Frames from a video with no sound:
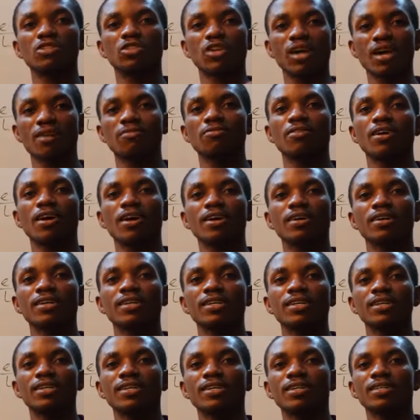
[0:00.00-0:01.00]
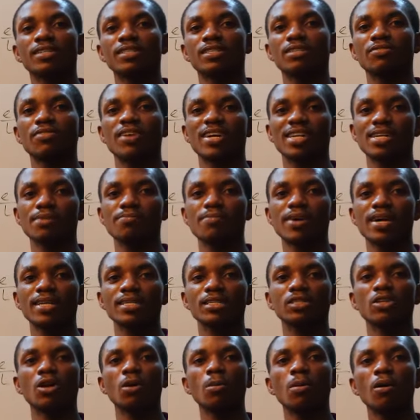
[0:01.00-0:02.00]
the driver divided by
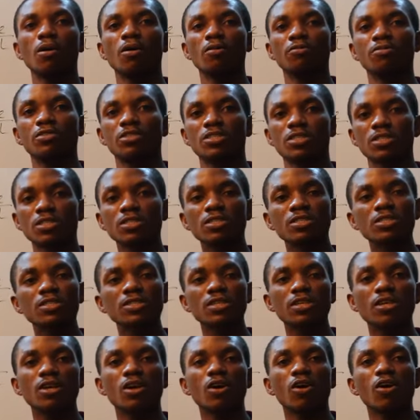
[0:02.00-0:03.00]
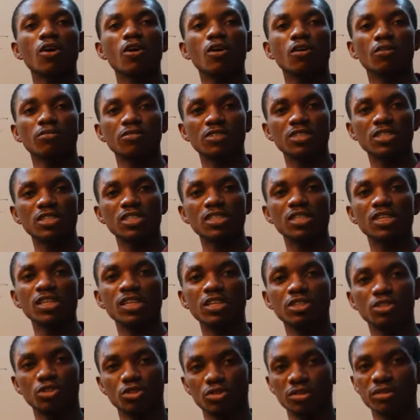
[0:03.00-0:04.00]
the number of teeth of the
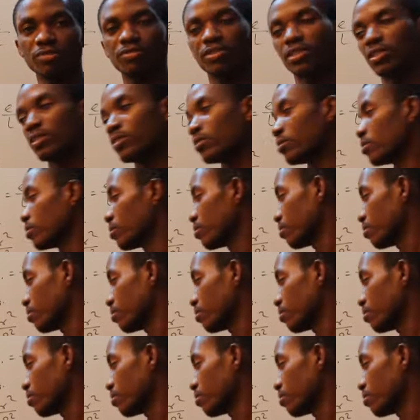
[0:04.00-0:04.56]
driven.